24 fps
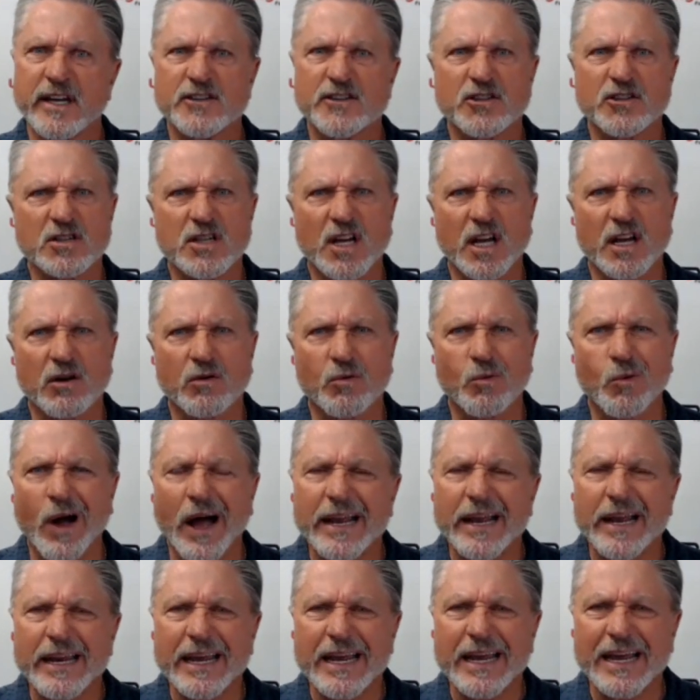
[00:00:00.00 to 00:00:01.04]
Hitch is like,
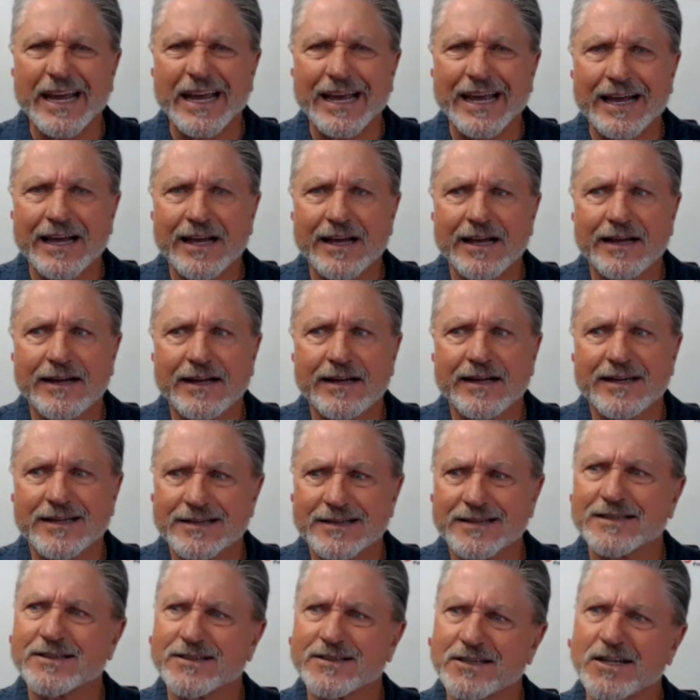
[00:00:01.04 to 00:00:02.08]
what?
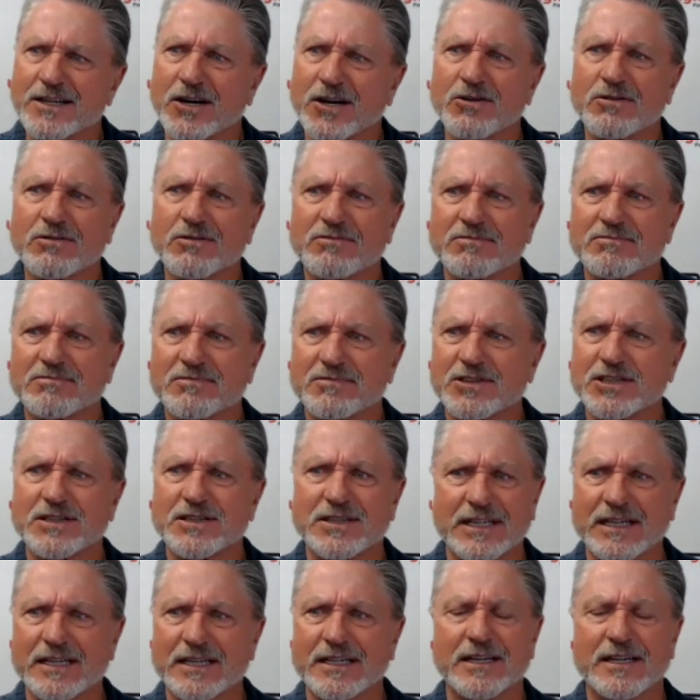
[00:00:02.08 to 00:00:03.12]
He says, you know,
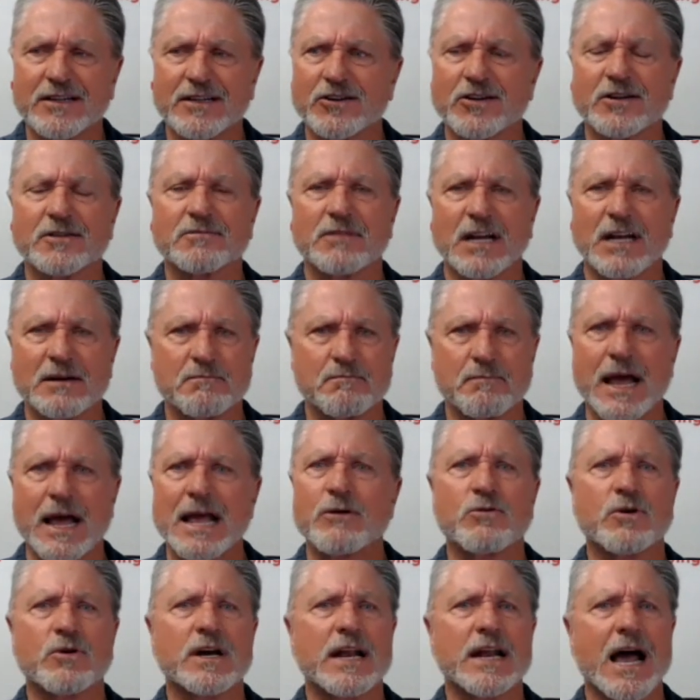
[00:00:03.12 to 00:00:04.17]
just get in there and, and
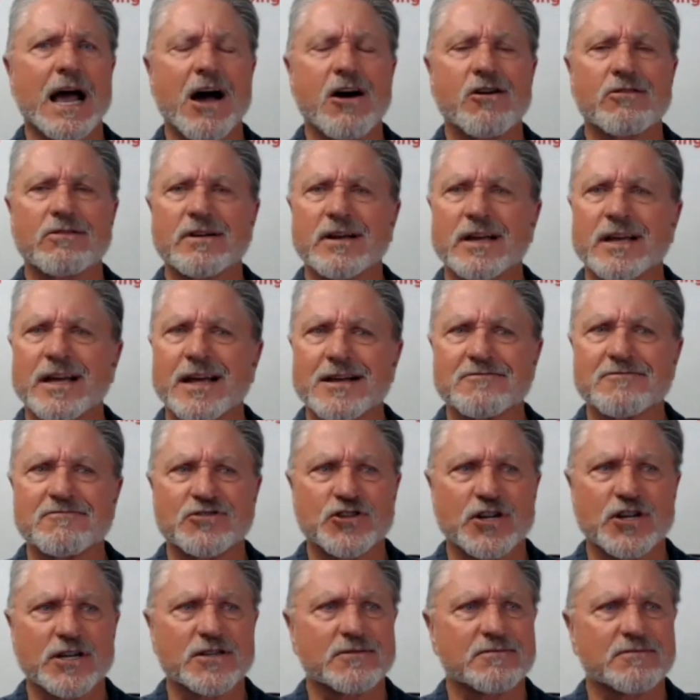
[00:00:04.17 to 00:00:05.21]
bang one out
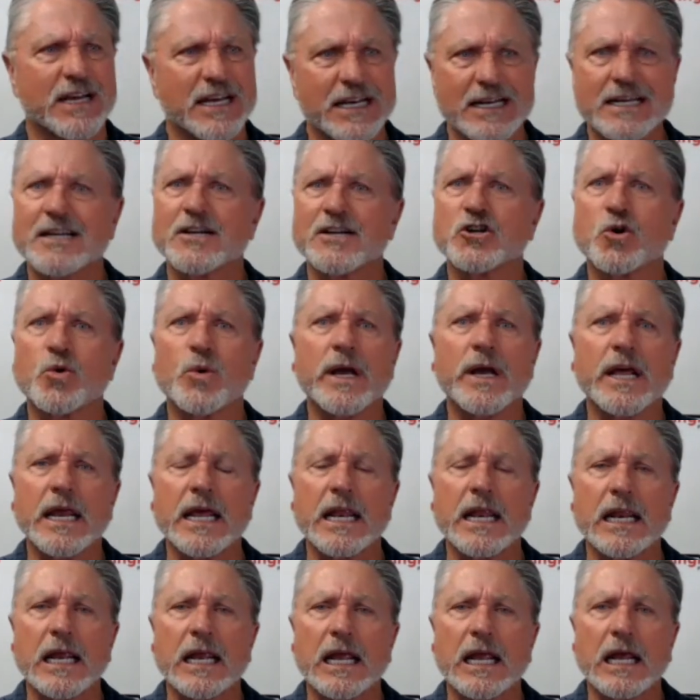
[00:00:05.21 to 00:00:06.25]
and just hit it and quit
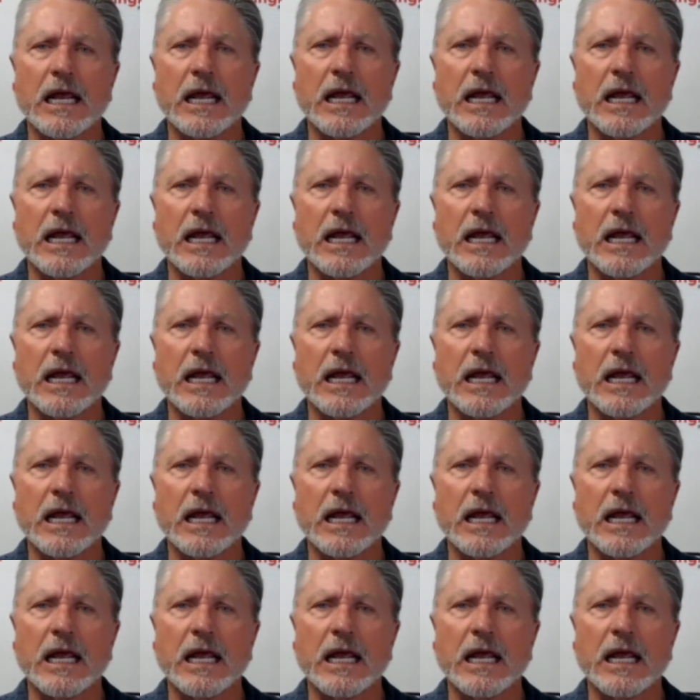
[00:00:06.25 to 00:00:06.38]
it.